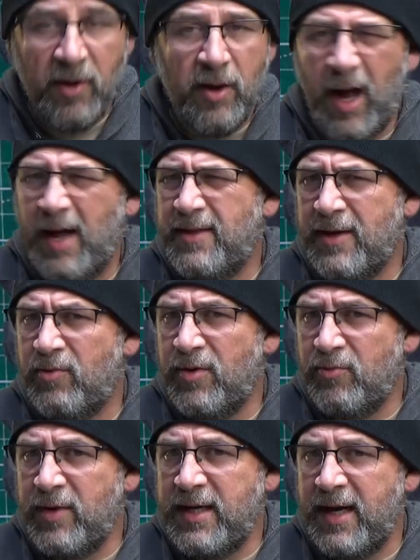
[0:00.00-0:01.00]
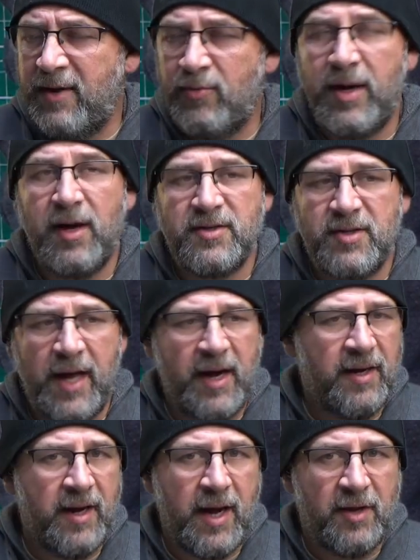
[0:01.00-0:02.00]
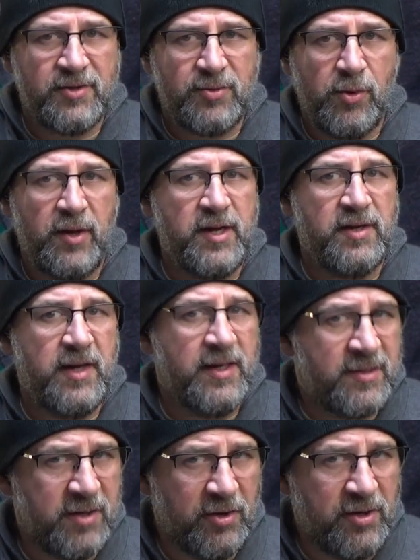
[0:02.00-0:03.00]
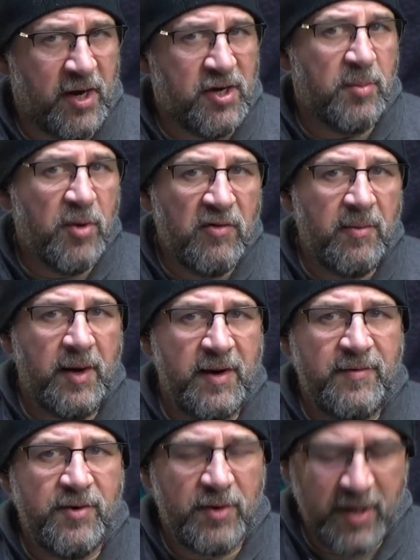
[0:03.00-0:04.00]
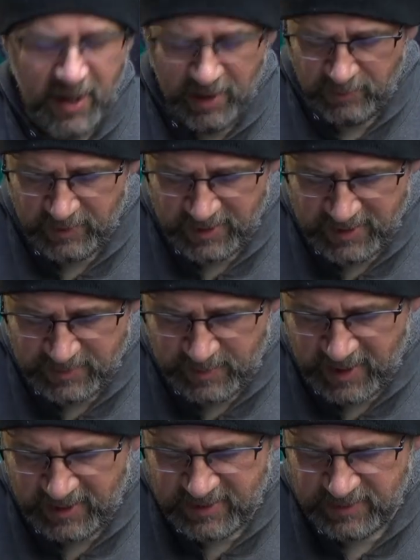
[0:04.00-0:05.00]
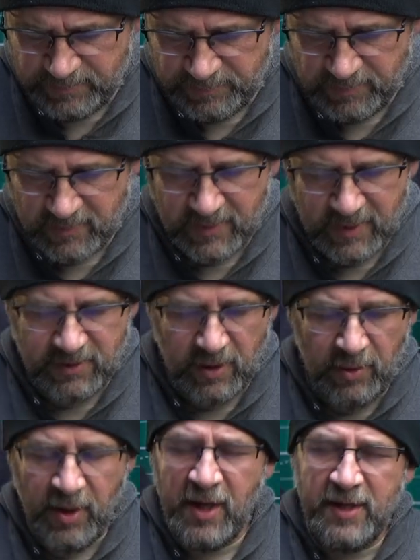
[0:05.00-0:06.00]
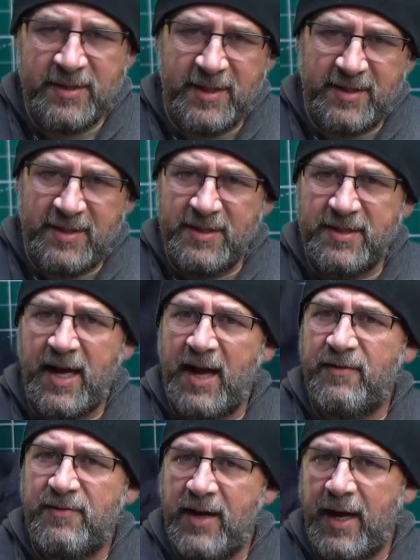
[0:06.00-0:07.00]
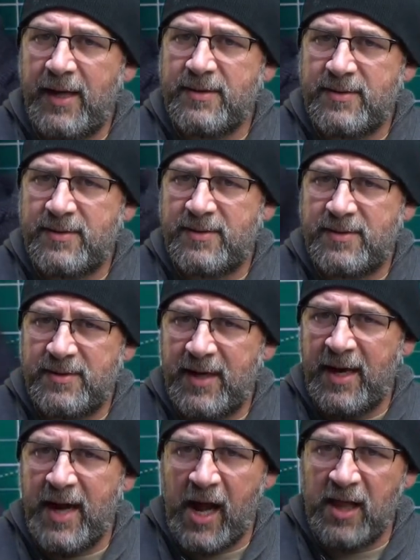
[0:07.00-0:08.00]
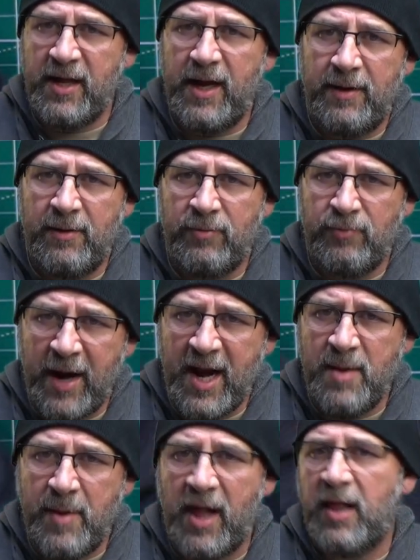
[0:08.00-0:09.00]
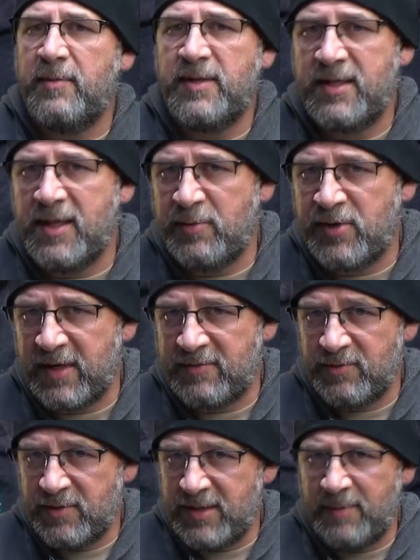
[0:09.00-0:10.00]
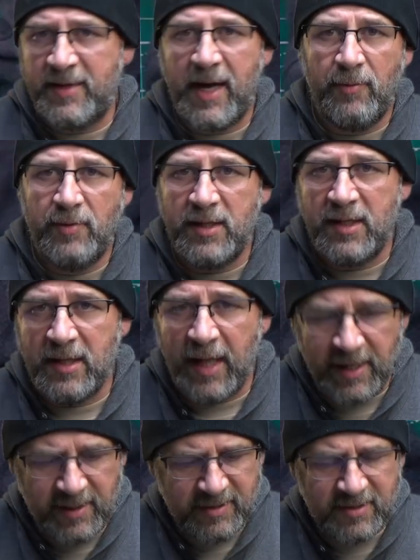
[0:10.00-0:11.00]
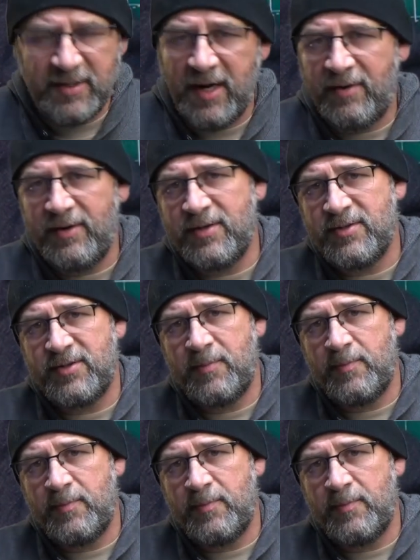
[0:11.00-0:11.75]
I think when we did it, we also added a house rule. It slowed down your movement if you were carrying one of these pods. So this is kind of adds a random element to the objective. It's something I really like in scenarios.